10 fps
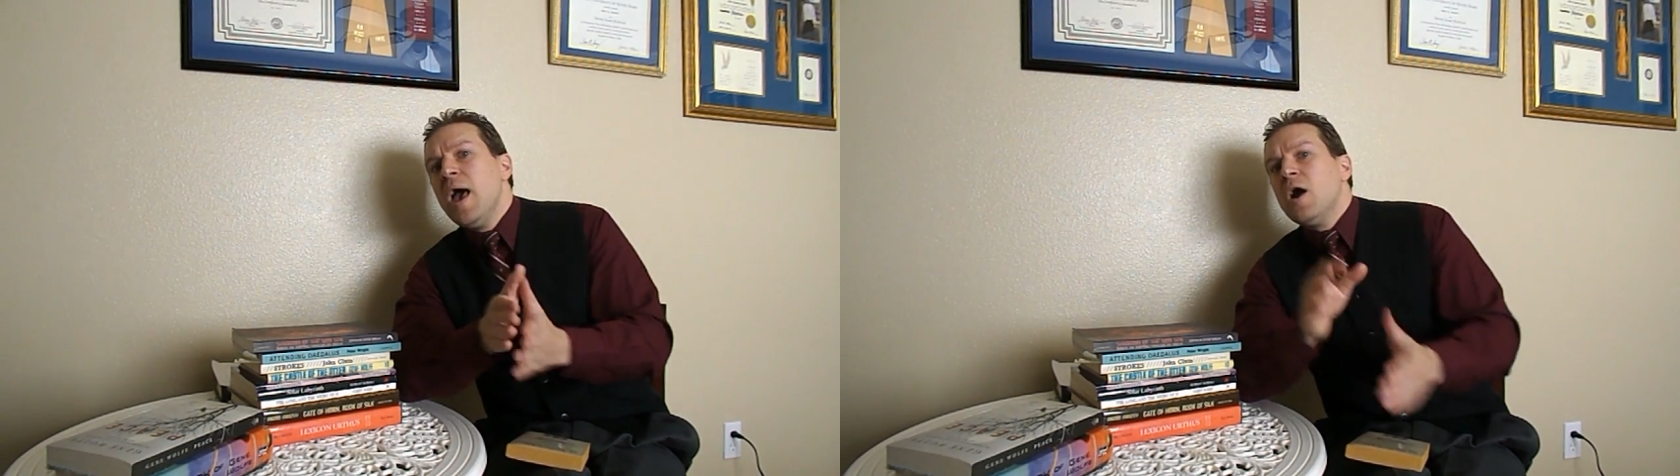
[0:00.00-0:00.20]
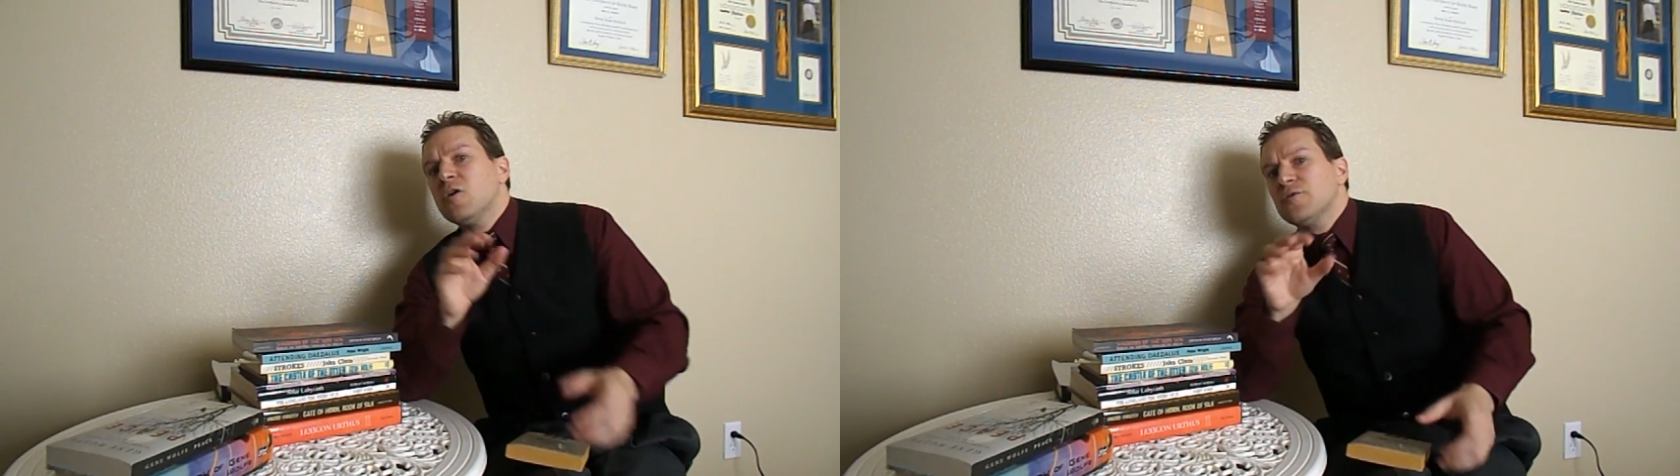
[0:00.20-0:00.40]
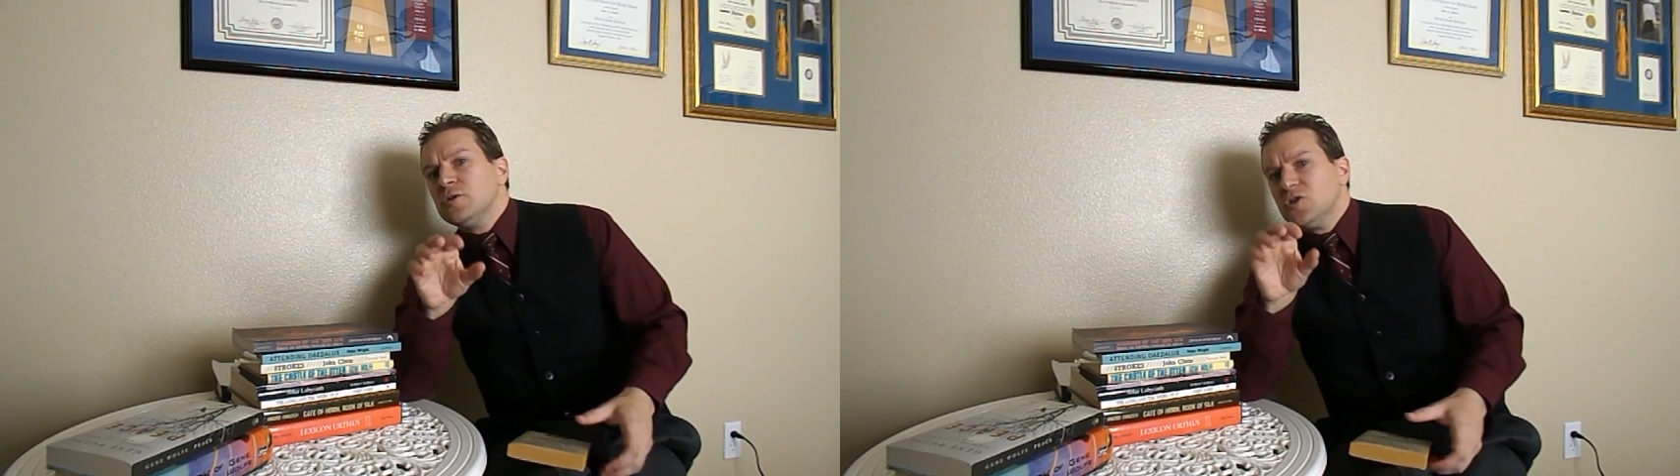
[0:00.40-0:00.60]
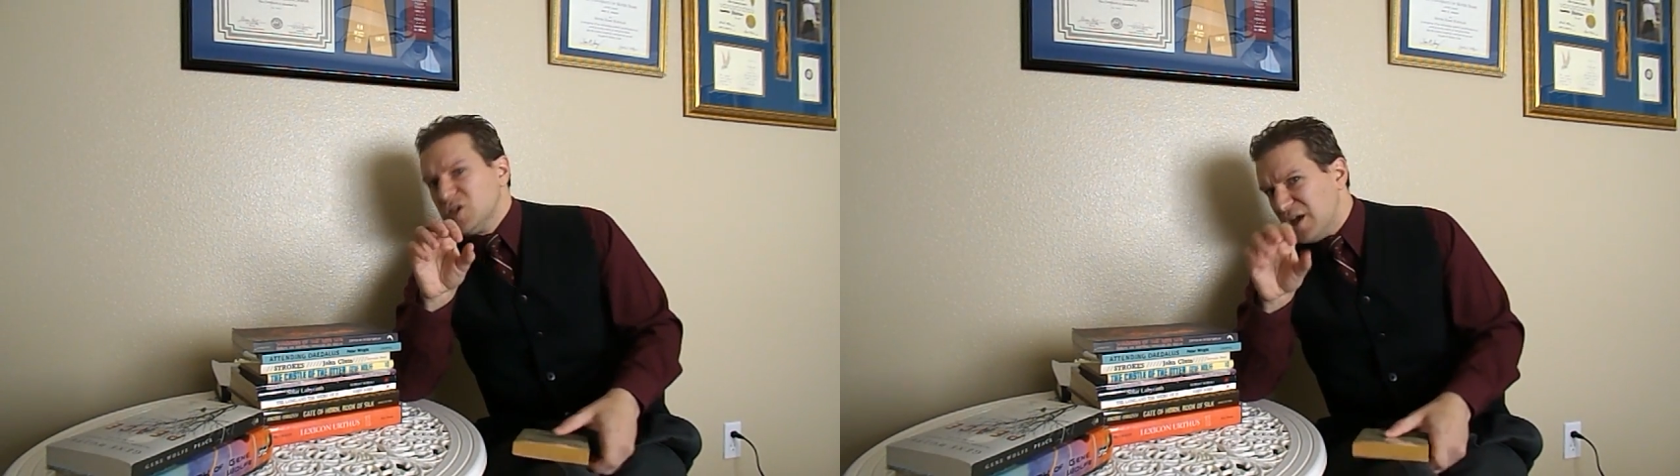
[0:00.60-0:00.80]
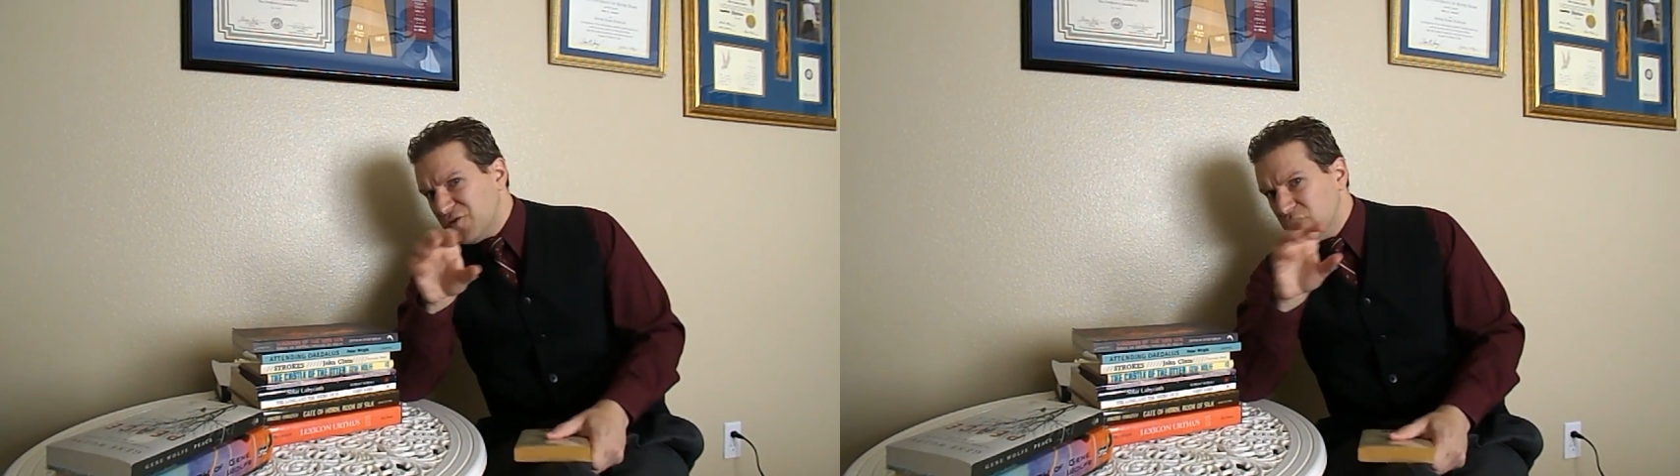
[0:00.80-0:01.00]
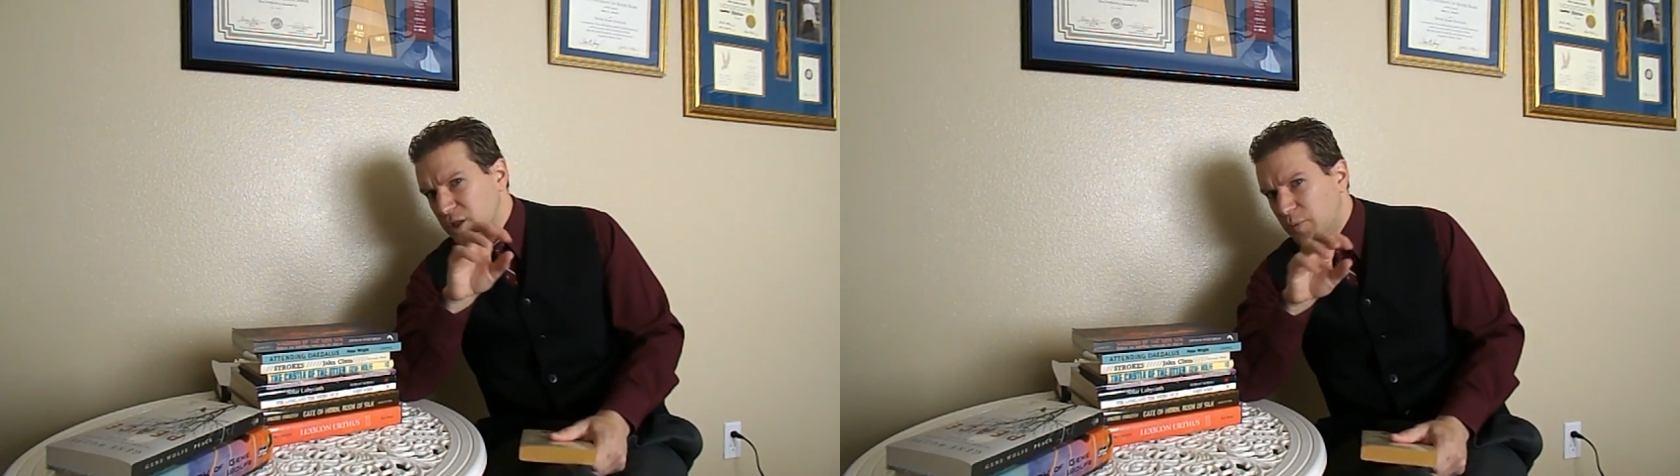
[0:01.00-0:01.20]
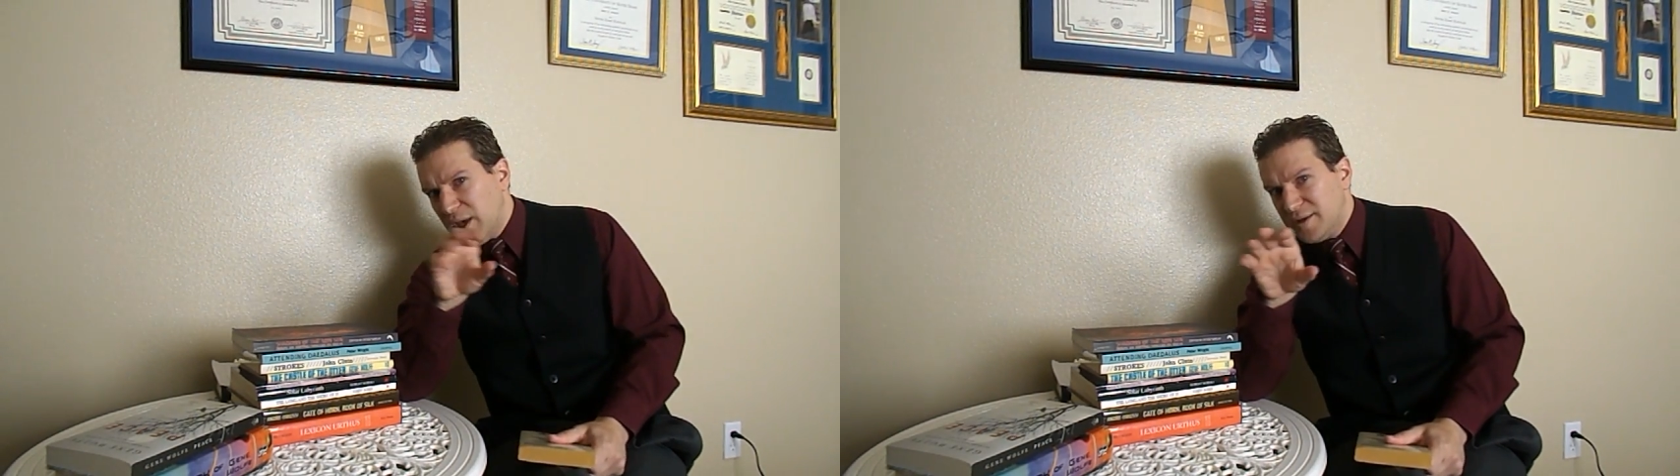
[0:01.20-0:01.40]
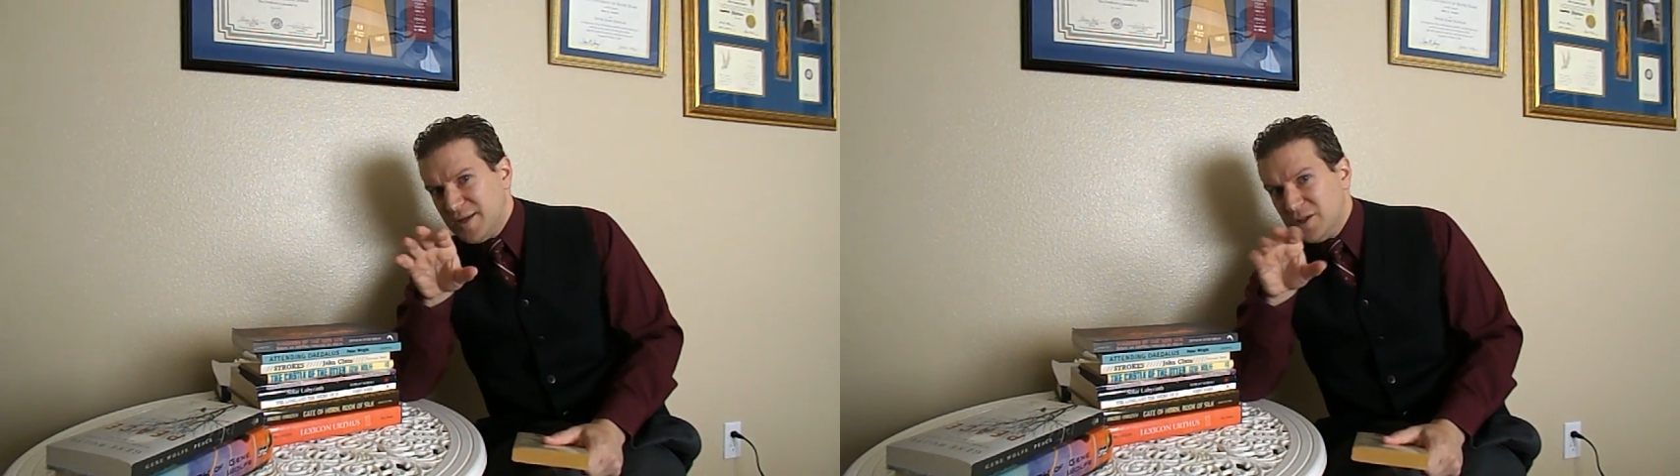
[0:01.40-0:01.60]
However, you should definitely
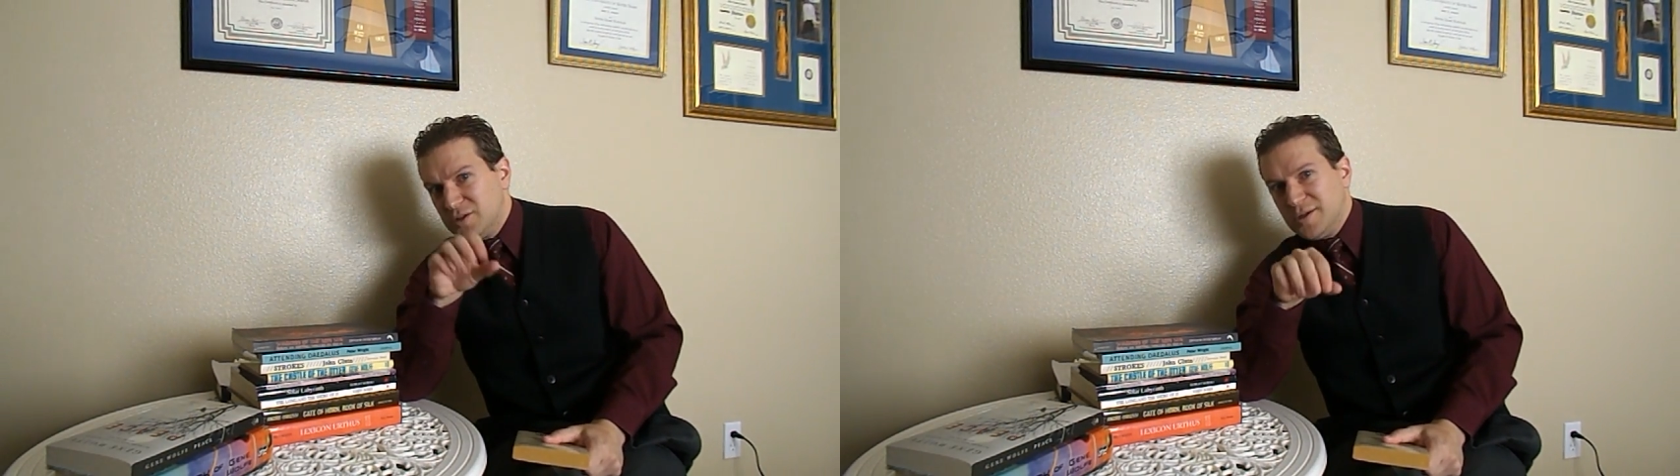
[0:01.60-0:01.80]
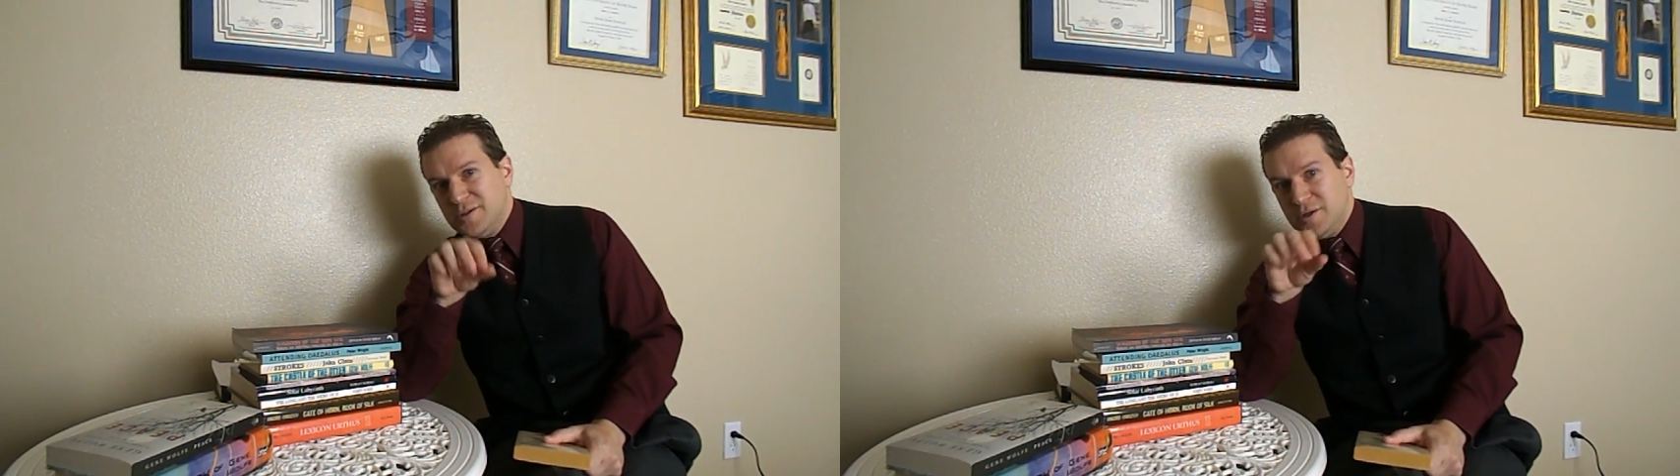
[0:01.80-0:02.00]
pay attention on